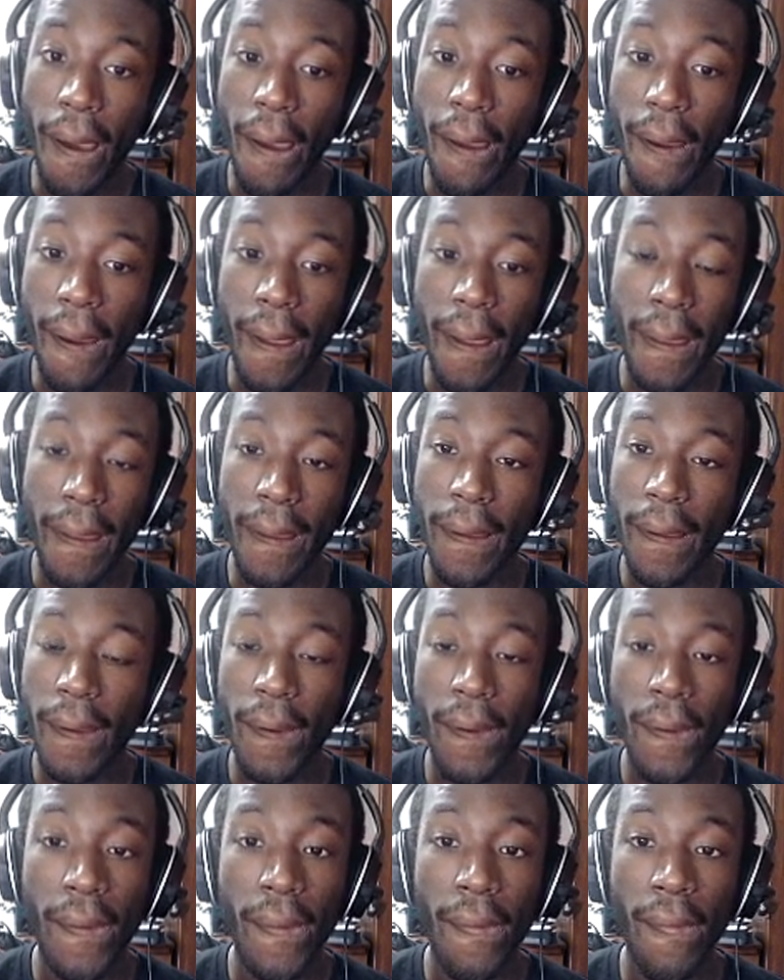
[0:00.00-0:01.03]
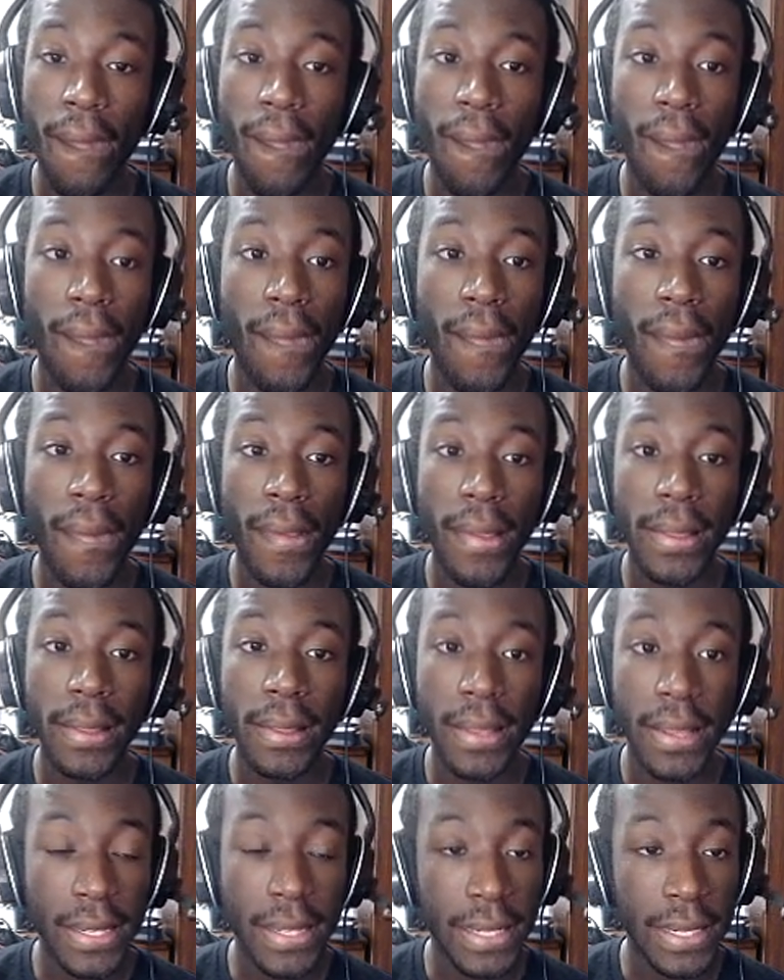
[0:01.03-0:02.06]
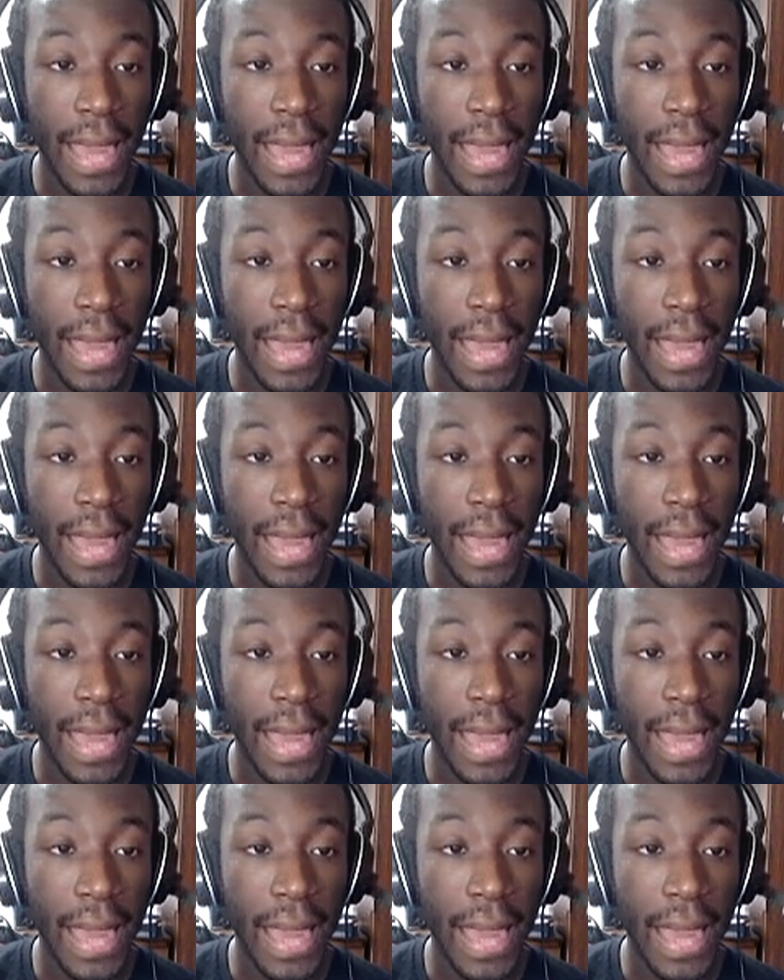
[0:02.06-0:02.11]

Alright. This